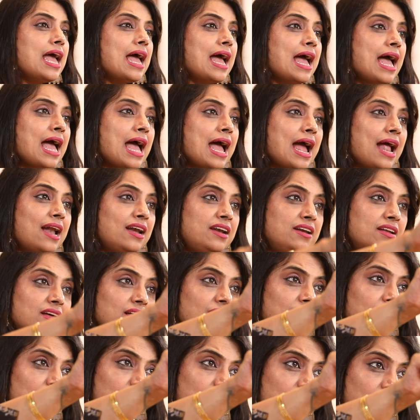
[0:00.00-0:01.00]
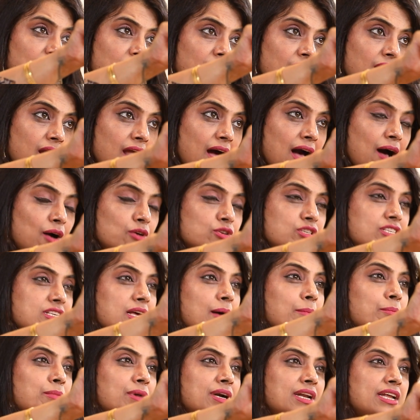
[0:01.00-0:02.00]
and allow
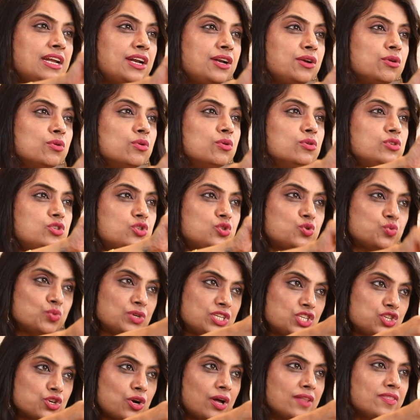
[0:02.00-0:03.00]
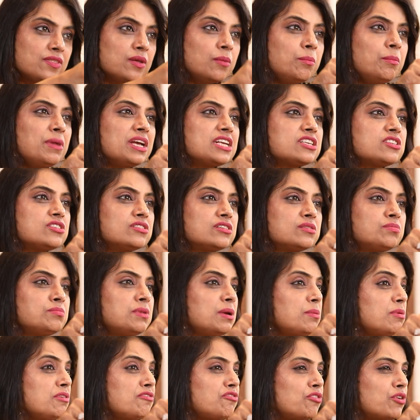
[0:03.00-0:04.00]
somebody to switch on the mixer
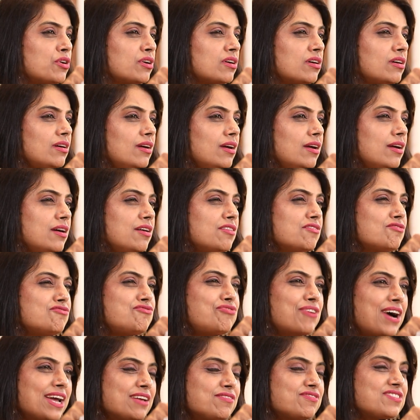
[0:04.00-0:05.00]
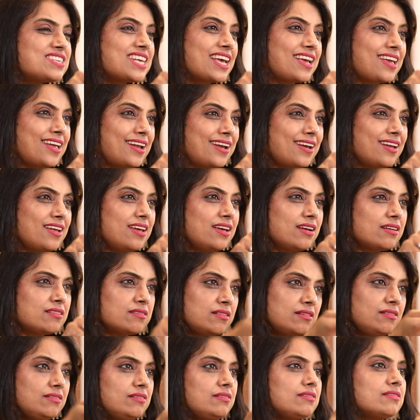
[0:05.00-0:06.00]
maybe for a 5 seconds.
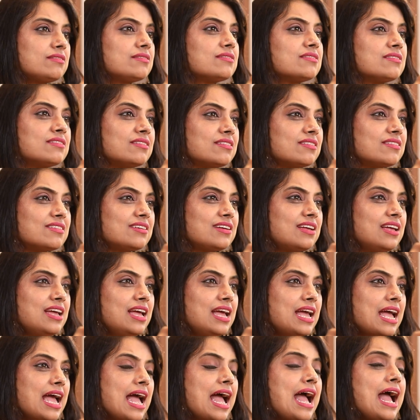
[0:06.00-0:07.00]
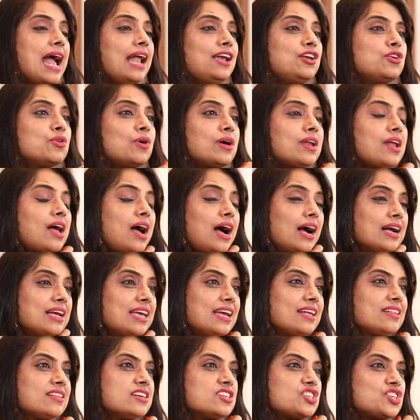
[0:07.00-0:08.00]
And you are
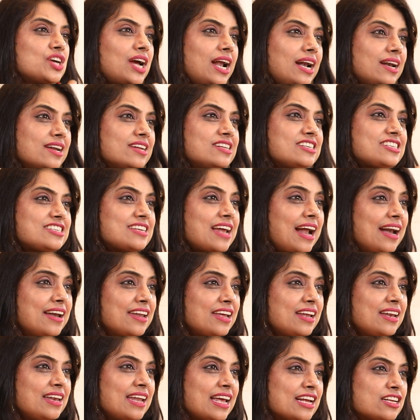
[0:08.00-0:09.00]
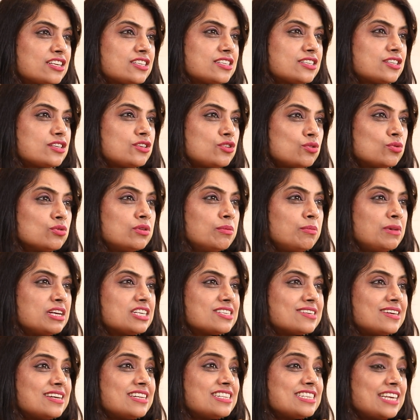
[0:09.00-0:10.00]
hugging the child and standing next to the
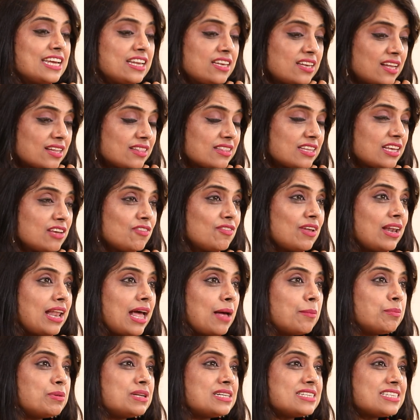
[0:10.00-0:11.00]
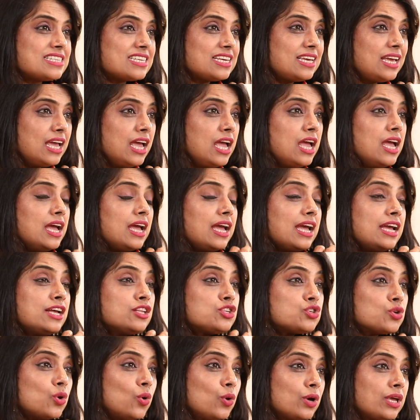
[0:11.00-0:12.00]
mixer and saying, nothing will happen, see,
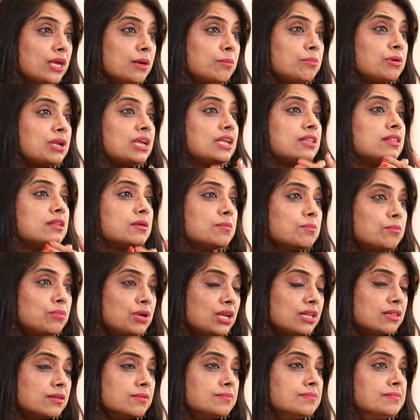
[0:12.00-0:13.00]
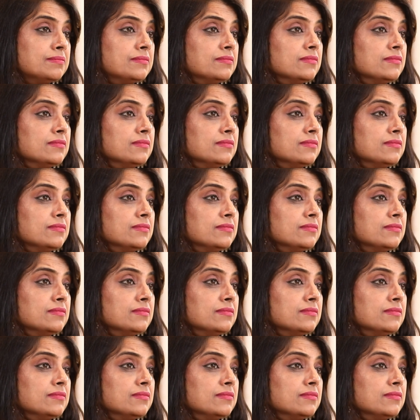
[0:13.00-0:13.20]
it's okay, breathe, breathe.